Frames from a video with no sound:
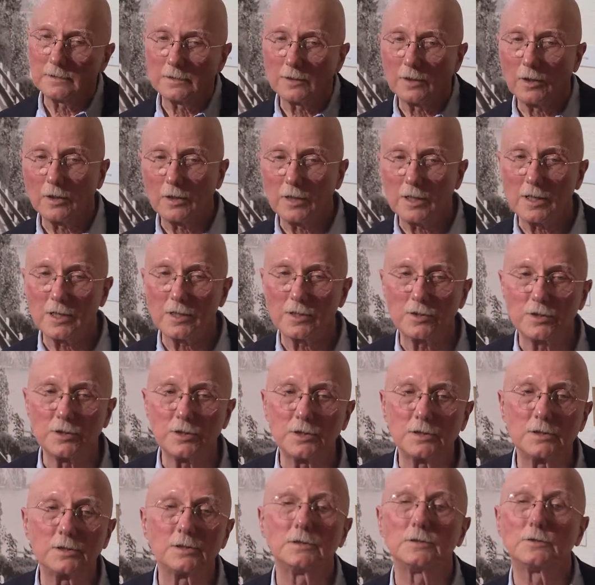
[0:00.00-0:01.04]

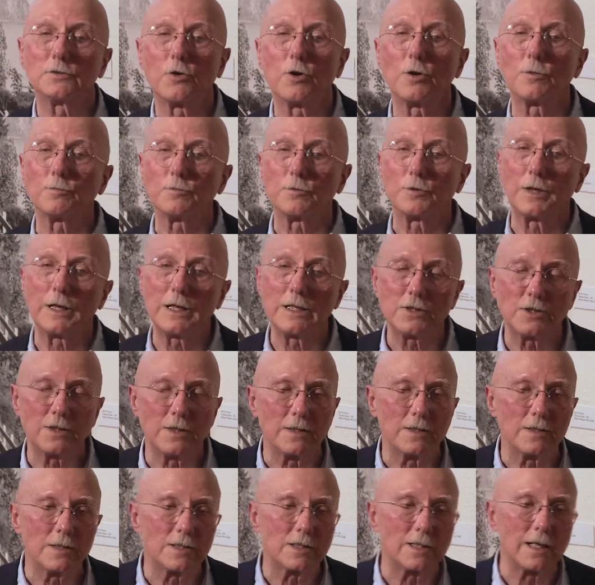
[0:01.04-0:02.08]
large
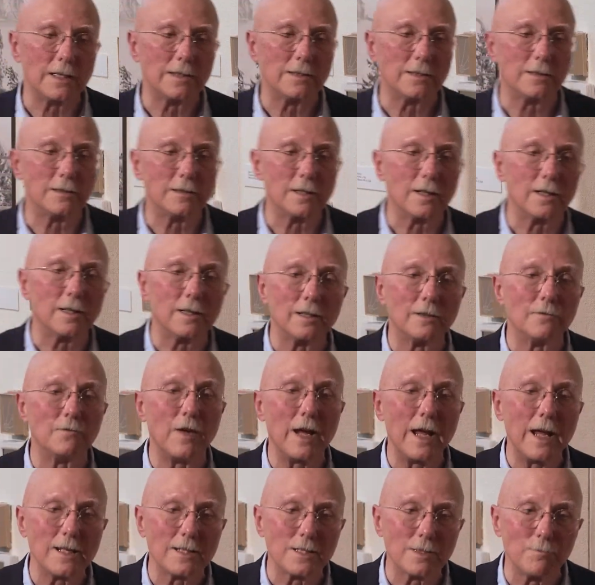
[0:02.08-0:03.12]
corporations said that their
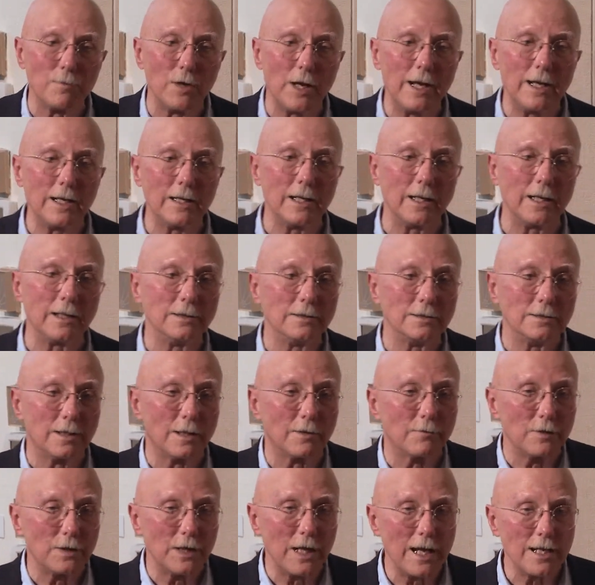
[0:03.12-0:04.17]
advanced planning, their
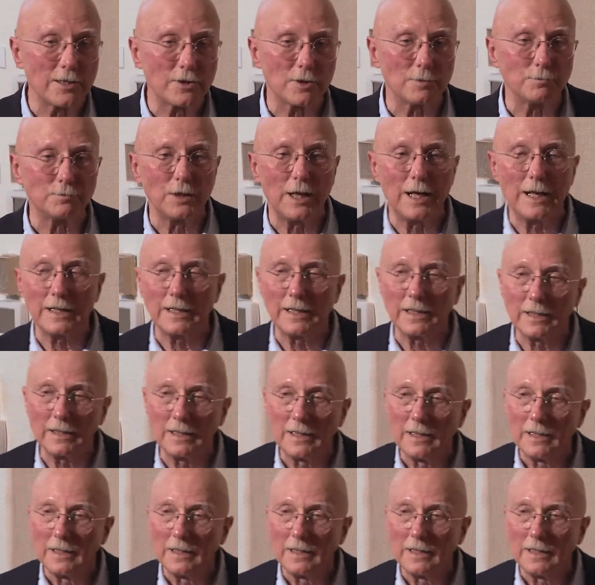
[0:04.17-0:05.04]
financial planning,